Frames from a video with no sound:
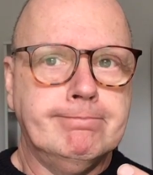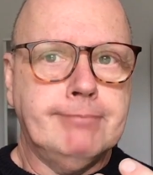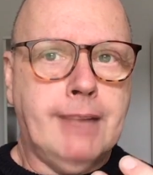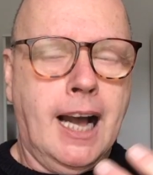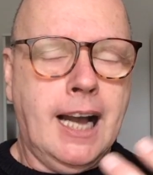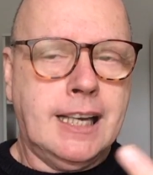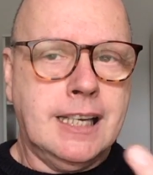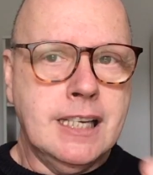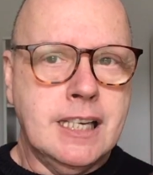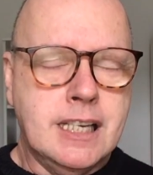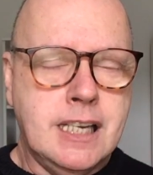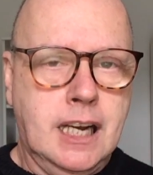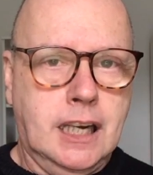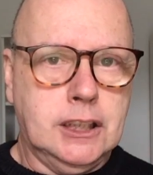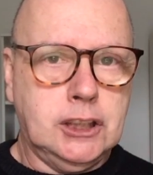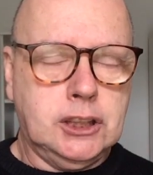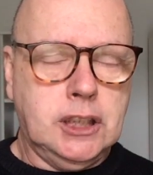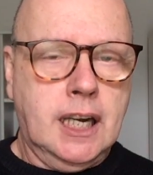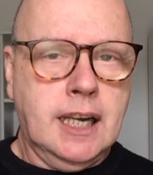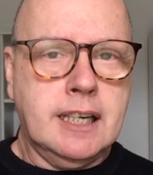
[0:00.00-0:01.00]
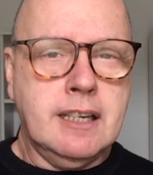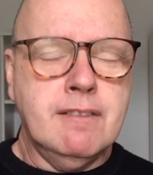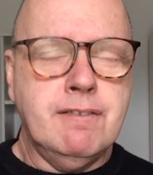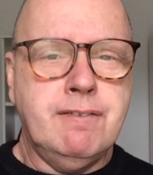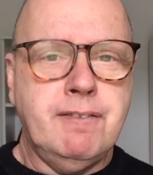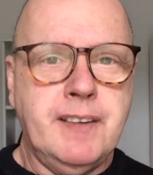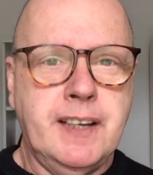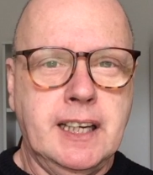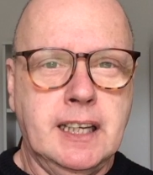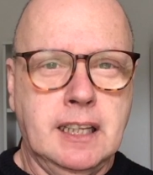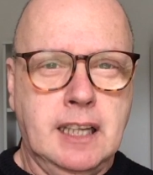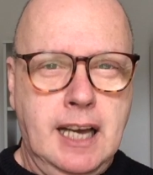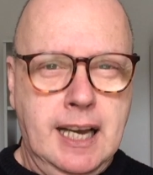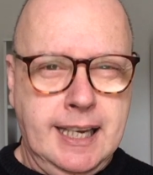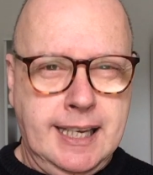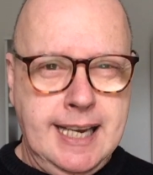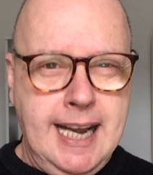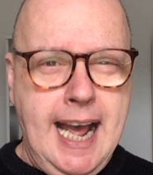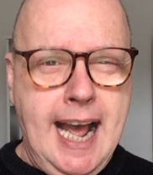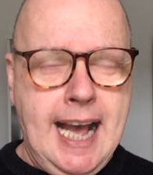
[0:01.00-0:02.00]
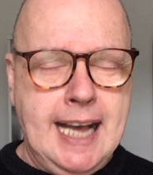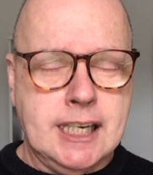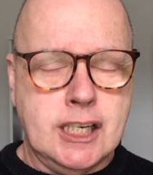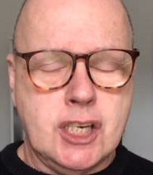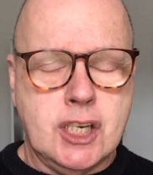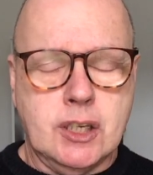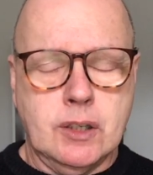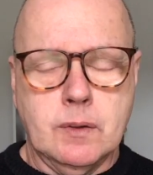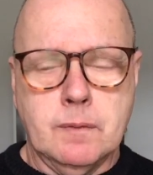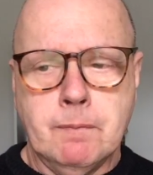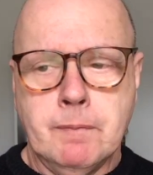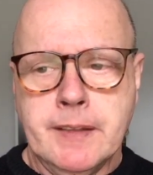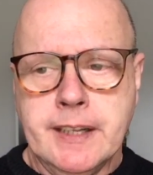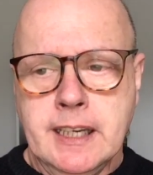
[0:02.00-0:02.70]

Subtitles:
I can touch, I can feel, I can add to.